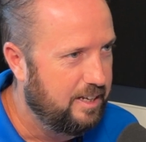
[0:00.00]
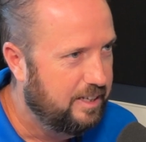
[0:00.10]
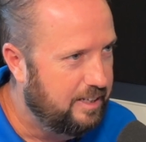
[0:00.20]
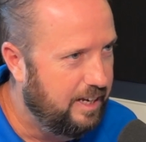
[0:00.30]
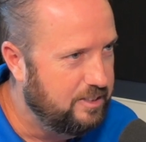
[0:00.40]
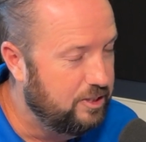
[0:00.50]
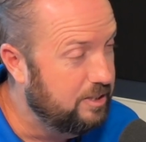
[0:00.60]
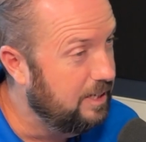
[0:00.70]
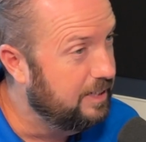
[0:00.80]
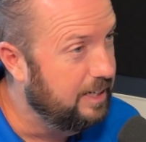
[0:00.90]
can't
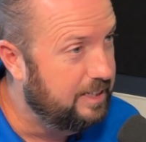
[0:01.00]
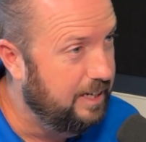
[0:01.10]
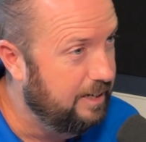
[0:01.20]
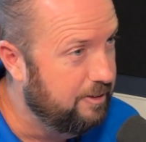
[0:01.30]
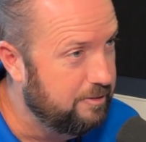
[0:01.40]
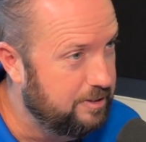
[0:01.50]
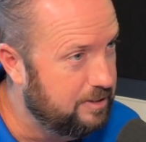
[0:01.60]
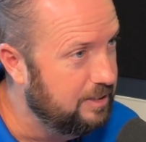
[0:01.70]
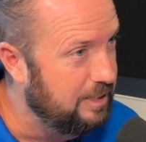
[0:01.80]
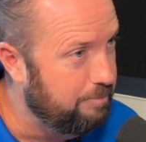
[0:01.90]
just like I can't go to
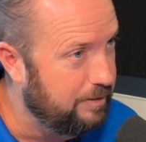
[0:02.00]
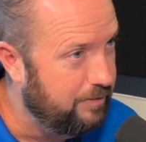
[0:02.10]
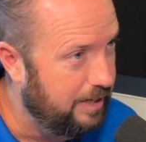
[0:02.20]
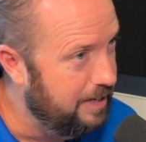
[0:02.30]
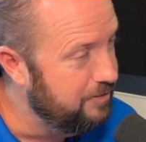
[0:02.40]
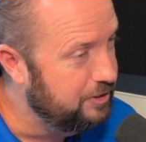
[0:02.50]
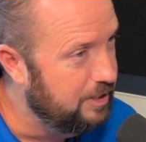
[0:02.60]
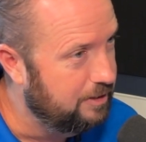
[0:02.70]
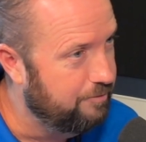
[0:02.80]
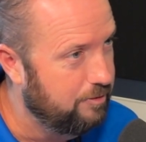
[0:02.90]
sleep if I haven't
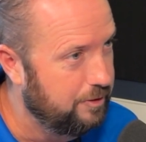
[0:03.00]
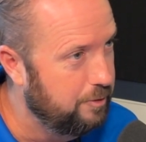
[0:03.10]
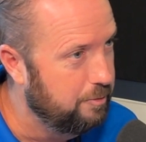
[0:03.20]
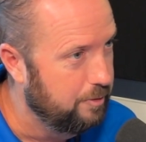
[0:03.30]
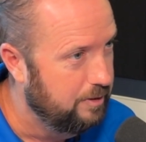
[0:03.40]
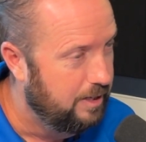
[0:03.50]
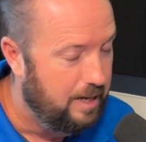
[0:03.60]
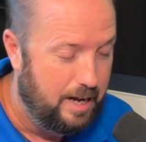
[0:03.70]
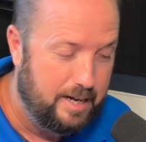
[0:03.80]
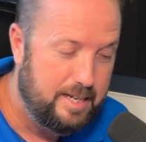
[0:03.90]
checked the front door.
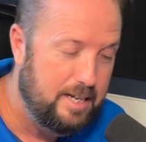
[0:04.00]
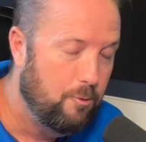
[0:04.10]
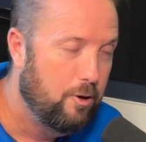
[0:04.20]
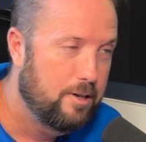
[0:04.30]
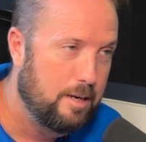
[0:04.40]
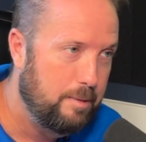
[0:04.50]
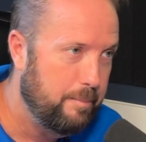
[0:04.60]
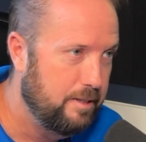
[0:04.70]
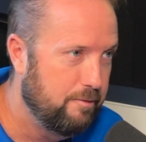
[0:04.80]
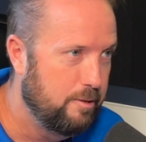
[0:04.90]
I can't walk out of my
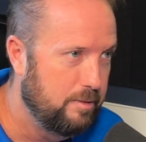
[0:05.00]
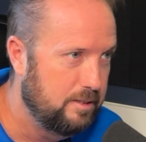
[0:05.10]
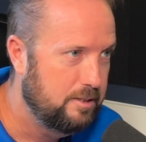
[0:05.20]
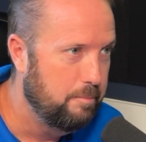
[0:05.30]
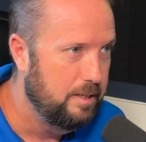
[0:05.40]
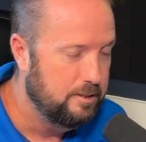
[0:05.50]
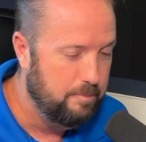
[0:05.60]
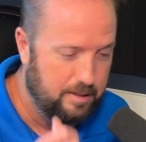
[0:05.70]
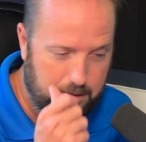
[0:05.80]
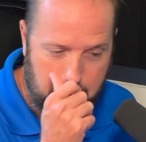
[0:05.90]
bedroom unless the bed's
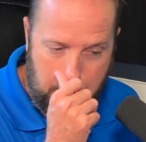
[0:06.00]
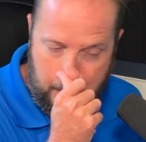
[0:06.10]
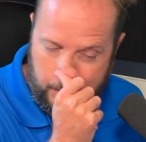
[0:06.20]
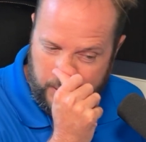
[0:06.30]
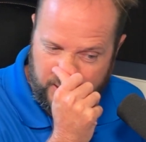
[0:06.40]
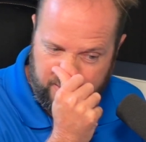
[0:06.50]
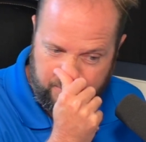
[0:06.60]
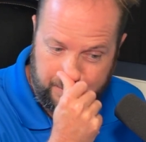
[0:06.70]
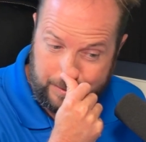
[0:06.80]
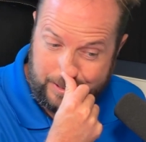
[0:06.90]
made. Um,
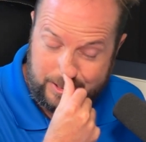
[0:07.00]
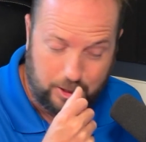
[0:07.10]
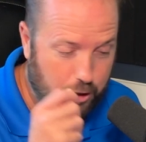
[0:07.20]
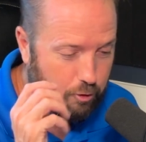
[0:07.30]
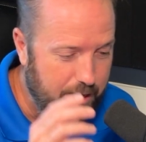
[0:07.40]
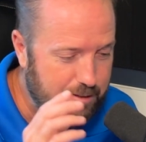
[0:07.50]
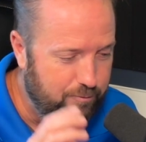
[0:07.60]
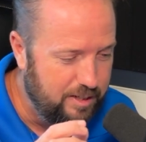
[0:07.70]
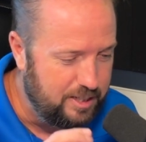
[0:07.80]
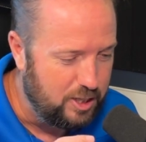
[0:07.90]
there's a great
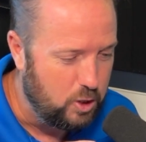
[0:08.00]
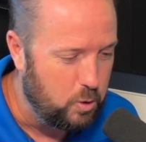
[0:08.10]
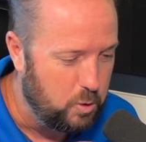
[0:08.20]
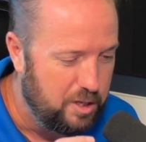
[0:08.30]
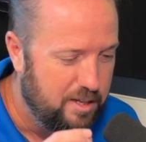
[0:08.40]
video.